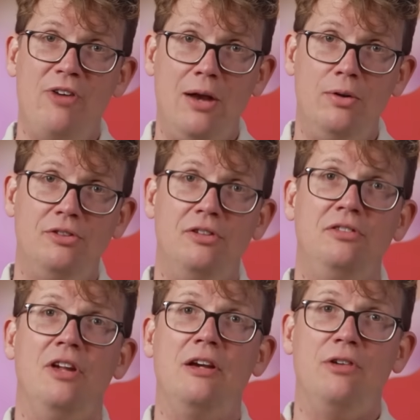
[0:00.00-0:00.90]

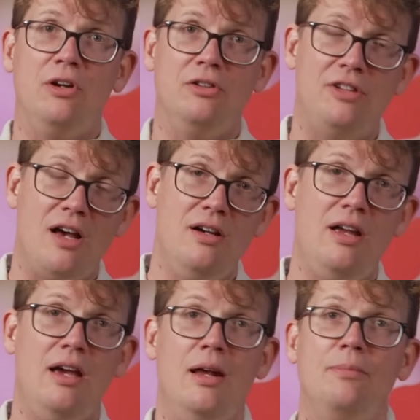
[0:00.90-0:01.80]
viruses, like
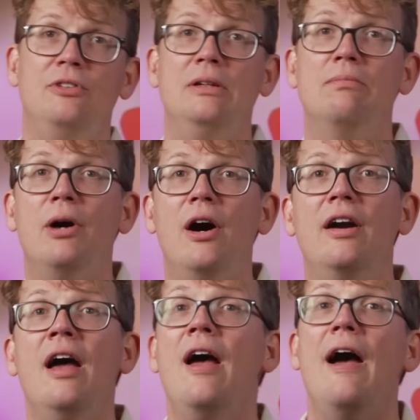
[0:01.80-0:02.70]
varicella and
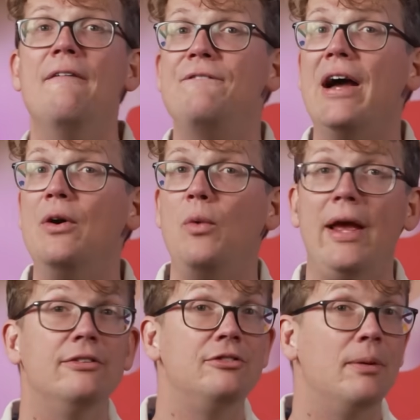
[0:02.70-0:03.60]
Epstein-Barr, have found
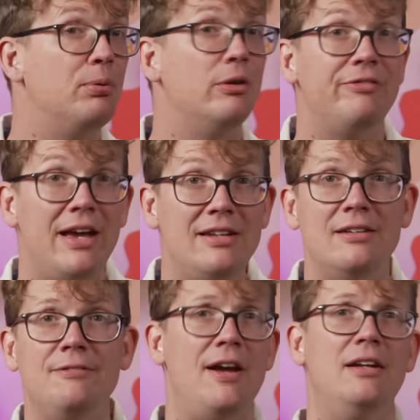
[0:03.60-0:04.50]
ways to prevent
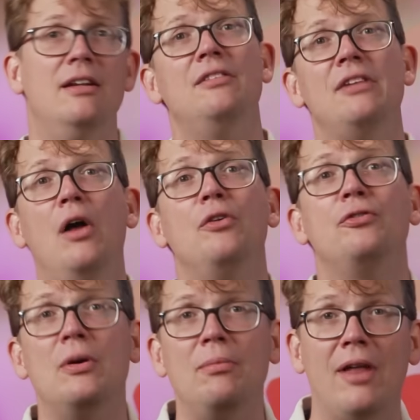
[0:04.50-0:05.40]
infected cells
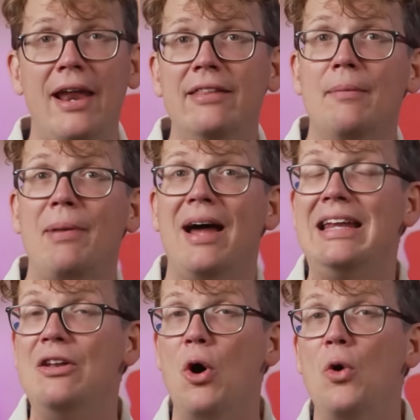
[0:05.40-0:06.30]
from letting the
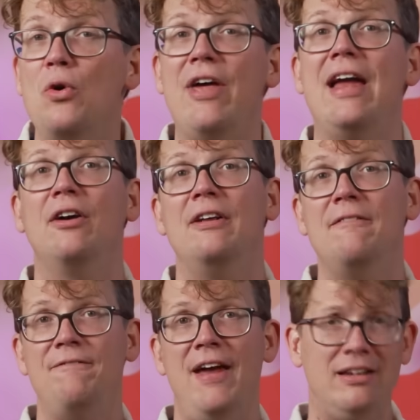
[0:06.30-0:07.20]
body know they are
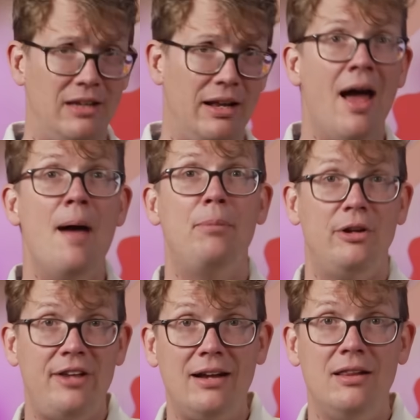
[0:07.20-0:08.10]
infected,
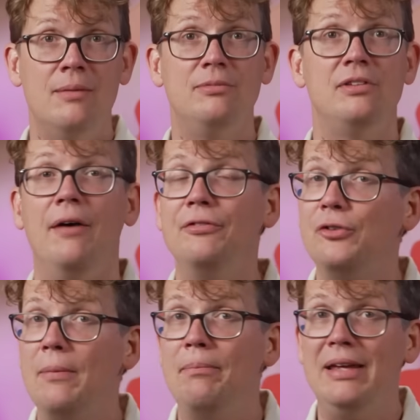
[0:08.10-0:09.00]
protecting themselves
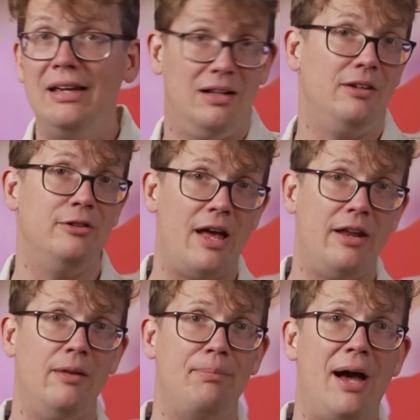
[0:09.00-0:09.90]
from being cleared out
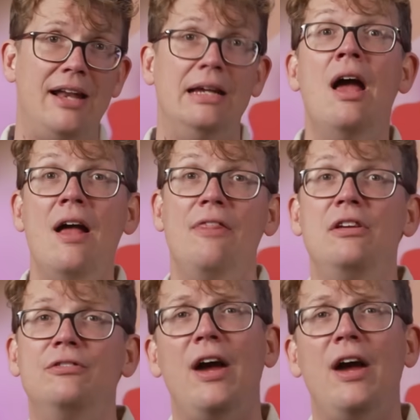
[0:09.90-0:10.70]
of the body. These